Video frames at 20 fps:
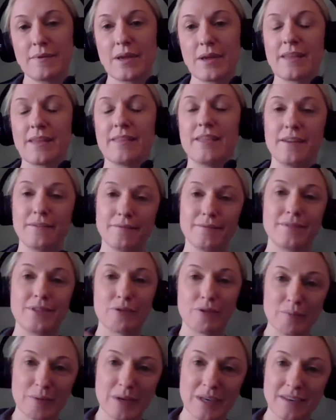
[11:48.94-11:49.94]
then
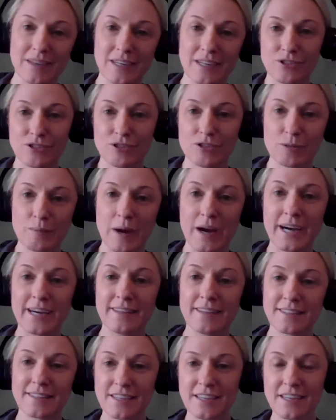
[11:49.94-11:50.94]
there will be issues
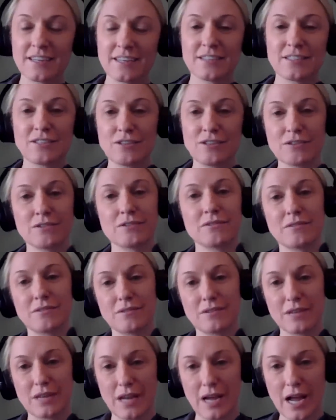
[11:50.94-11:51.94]
behind the scene as to
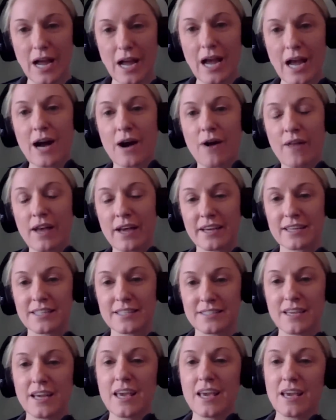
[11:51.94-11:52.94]
how that
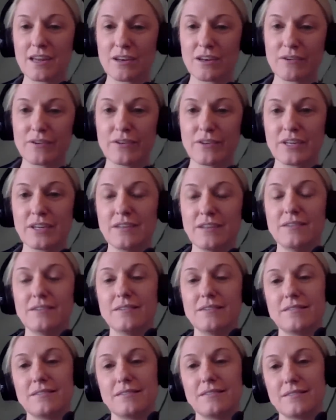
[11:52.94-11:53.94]
gets handled
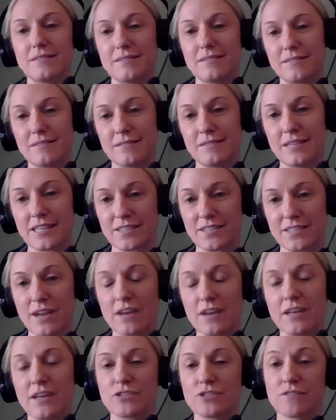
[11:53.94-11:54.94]
and things of
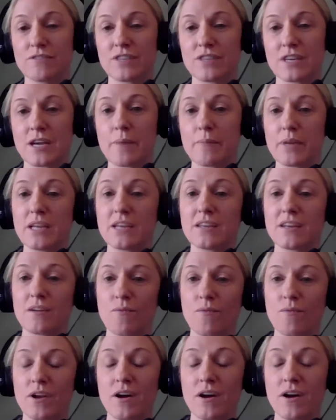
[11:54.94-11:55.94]
that nature if the company
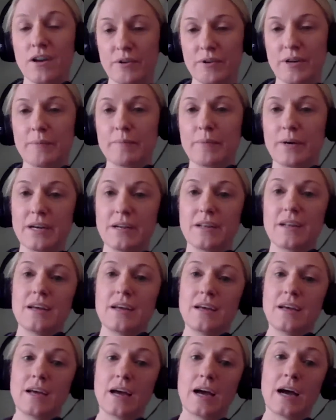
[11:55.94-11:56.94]
didn't want to honor it. But
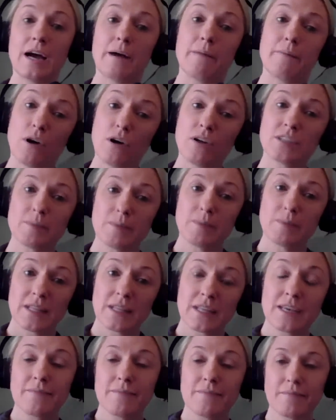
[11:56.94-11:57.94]

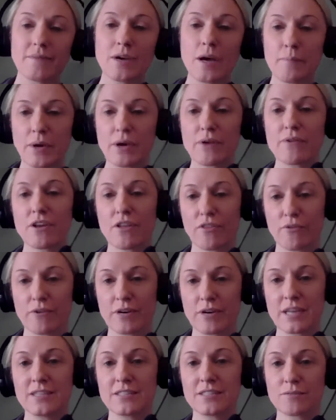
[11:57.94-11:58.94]
ultimately, apparent
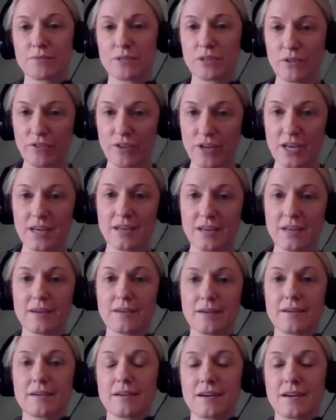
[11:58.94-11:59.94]
authority is a real
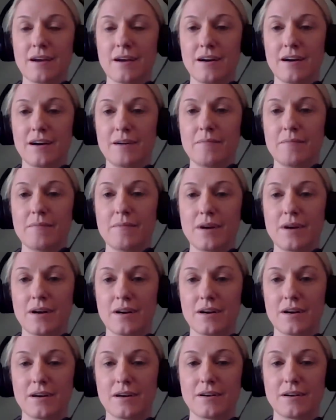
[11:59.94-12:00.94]
thing.
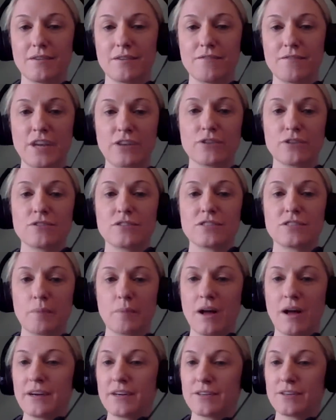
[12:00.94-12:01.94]
Vendors,
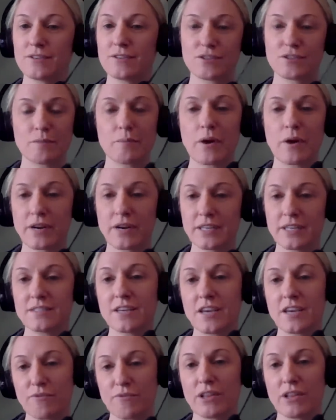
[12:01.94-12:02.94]
suppliers, third parties
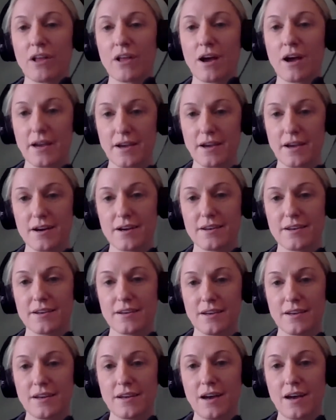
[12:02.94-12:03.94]
can rely
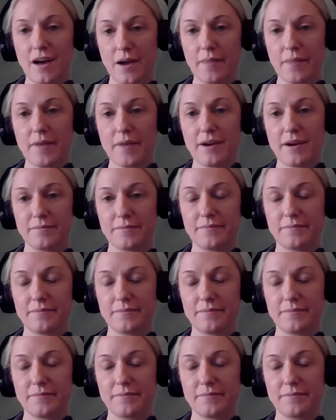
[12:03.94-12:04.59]
on that.